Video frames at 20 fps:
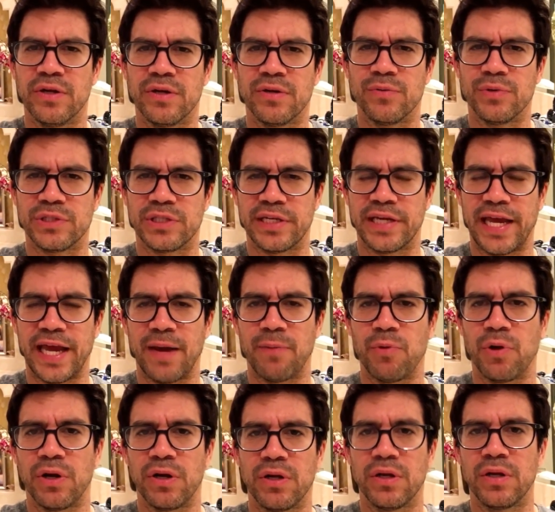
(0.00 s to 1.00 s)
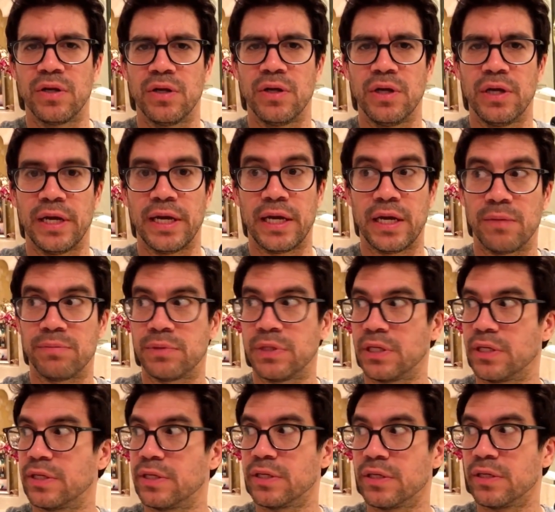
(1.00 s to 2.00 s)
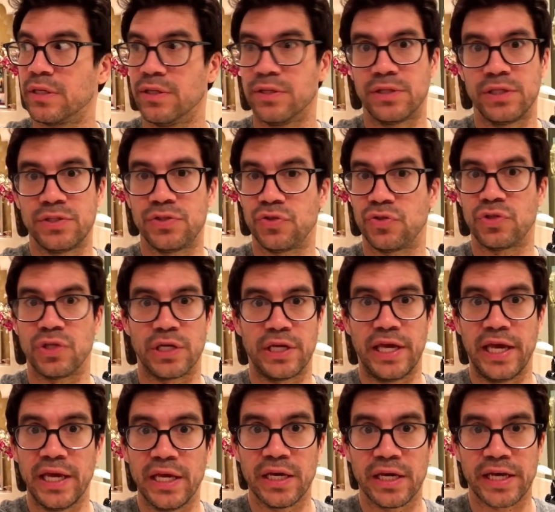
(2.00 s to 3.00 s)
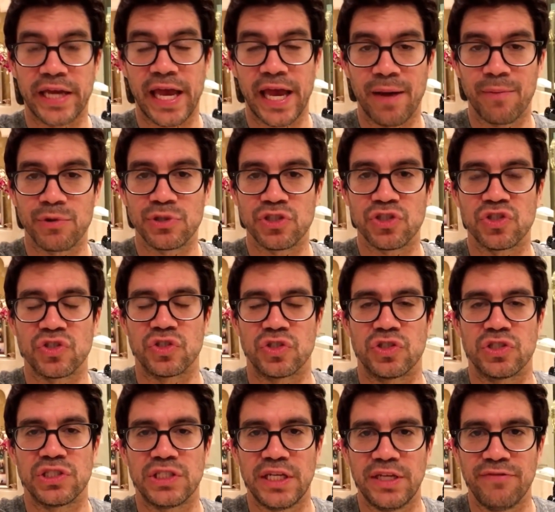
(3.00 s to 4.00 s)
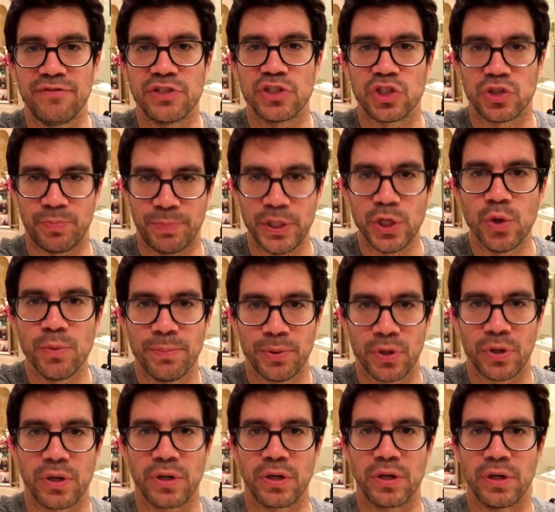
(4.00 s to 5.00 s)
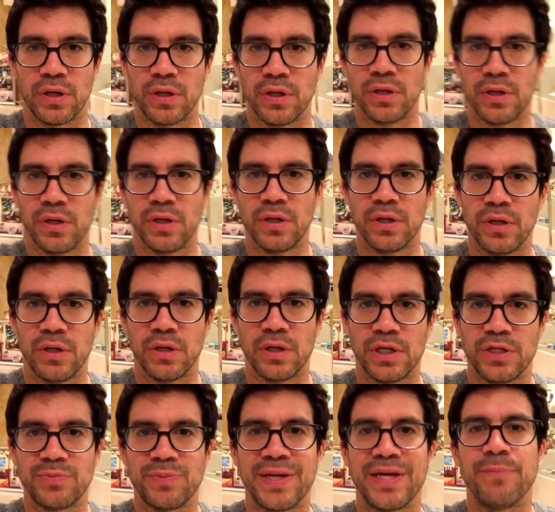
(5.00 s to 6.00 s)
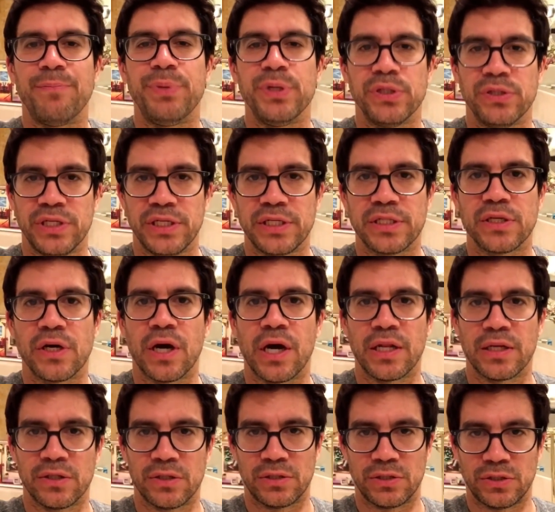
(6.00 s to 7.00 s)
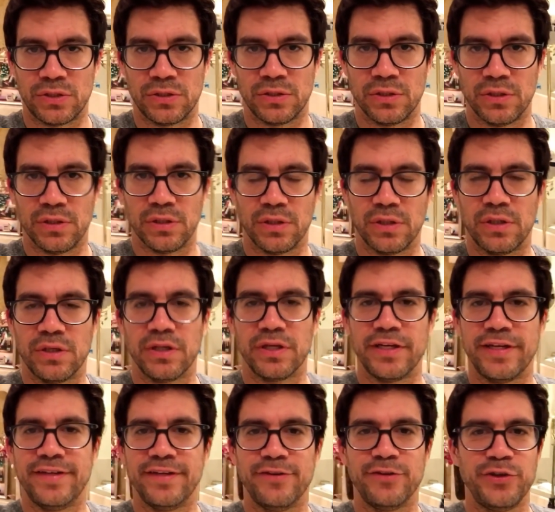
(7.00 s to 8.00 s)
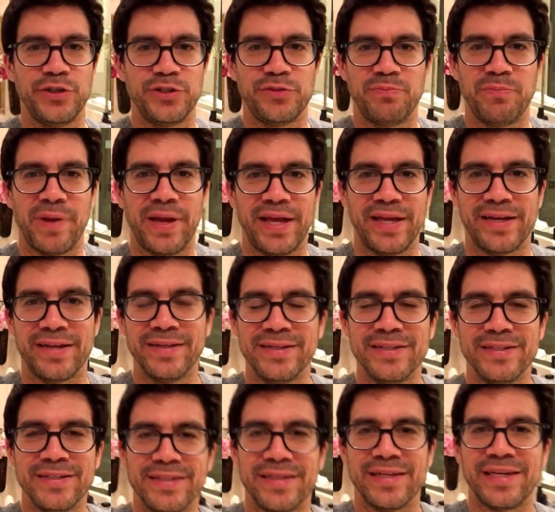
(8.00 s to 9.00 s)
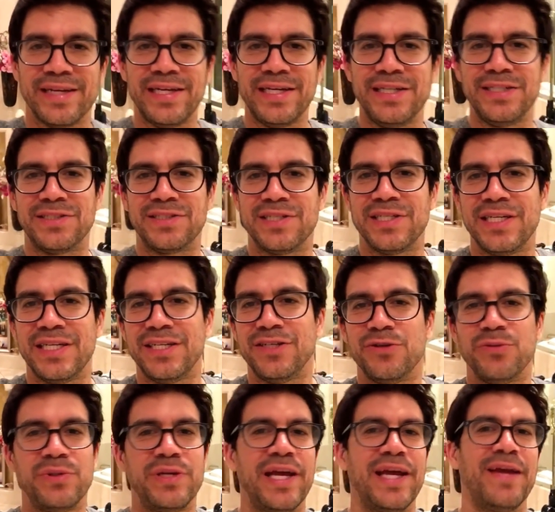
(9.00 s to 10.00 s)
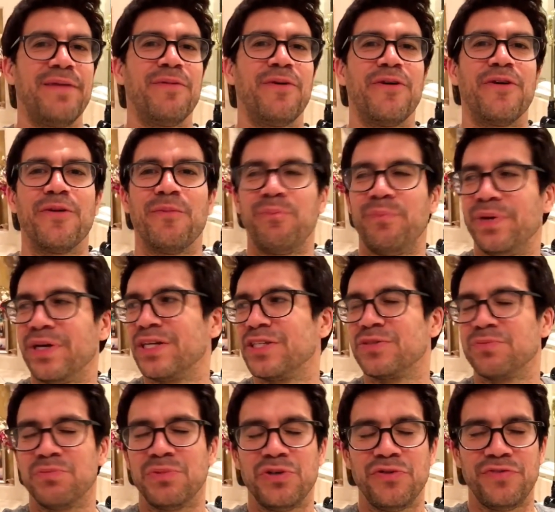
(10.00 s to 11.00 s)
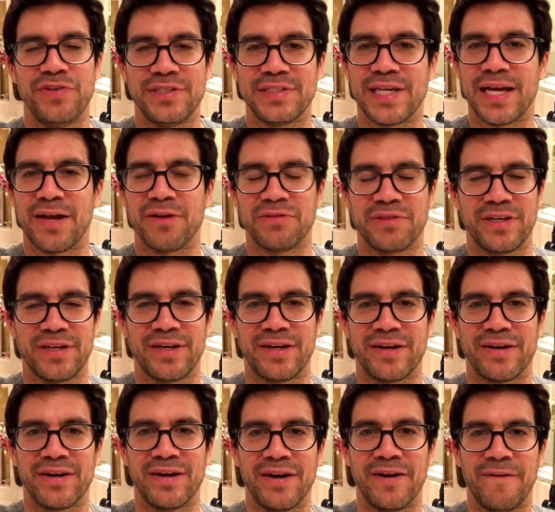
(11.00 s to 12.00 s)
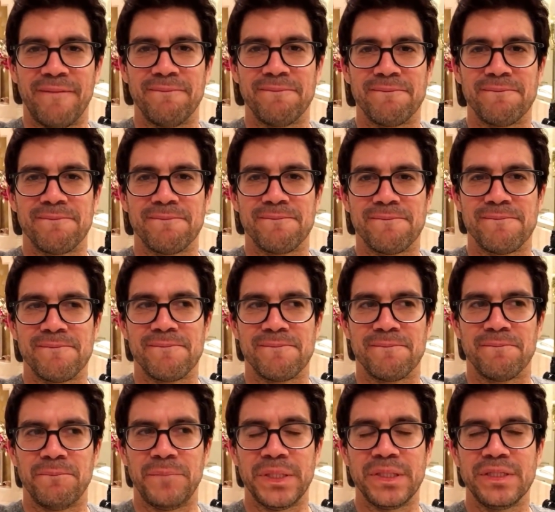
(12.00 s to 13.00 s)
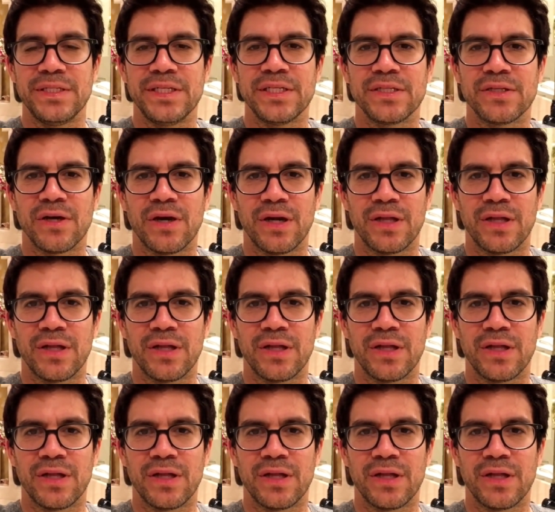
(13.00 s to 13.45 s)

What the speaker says: with the camera? And I'm thinking, this is the king of cameras. This is Steven Spielberg. He's made $1 billion. He's made E.T., you name all the biggest movies out there. $1 billion.